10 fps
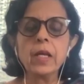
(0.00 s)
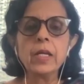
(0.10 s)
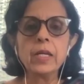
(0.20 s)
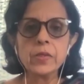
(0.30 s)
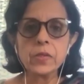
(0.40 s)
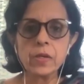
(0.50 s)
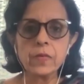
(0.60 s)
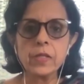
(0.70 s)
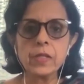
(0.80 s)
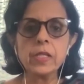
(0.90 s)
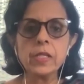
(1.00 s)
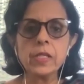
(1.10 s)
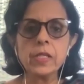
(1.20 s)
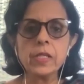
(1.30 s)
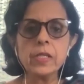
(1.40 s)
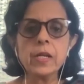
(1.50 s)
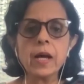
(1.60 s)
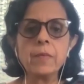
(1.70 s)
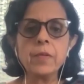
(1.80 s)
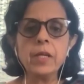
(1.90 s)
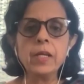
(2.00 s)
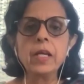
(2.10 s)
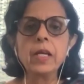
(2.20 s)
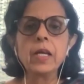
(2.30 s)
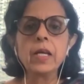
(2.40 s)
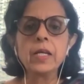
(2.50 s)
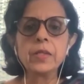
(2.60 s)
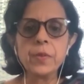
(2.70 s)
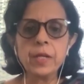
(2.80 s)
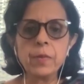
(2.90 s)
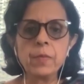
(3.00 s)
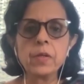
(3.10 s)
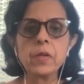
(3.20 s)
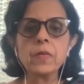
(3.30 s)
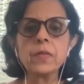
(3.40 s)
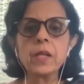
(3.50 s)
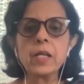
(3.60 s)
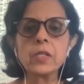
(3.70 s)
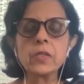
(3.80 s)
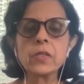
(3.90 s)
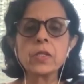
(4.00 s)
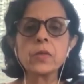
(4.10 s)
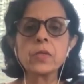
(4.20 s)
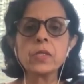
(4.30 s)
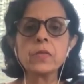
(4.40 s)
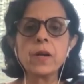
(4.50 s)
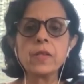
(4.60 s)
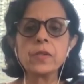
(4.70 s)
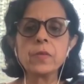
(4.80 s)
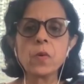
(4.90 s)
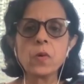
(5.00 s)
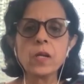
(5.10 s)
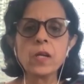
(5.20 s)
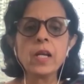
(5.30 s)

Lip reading: He has served in the Indian Army. He has been a member of the National Security Advisory Board.